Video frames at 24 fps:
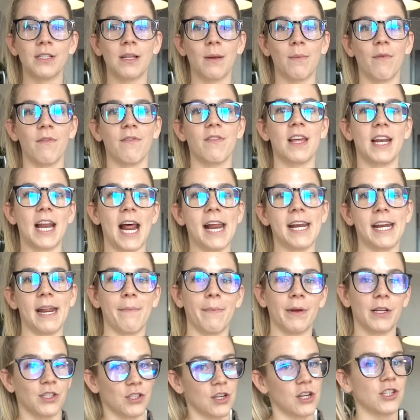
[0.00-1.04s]
some of the
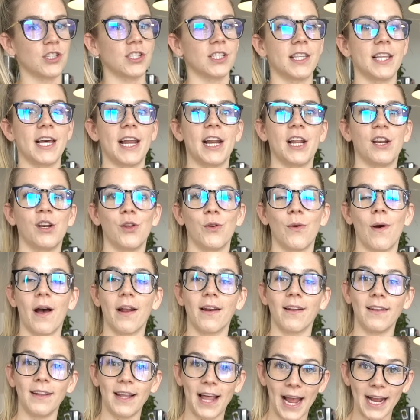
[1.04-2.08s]
dynamic stretches that I do
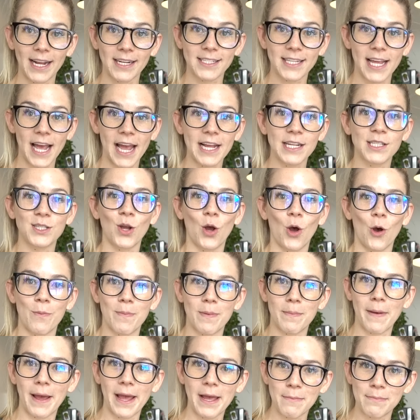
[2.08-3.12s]
on leg day to
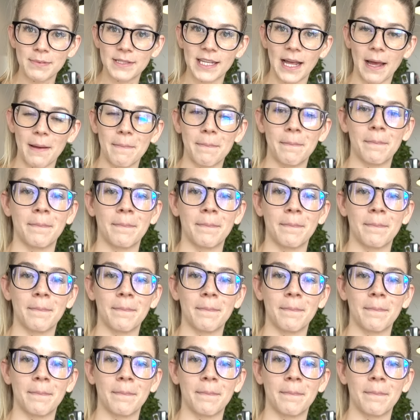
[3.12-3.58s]
open my hips up.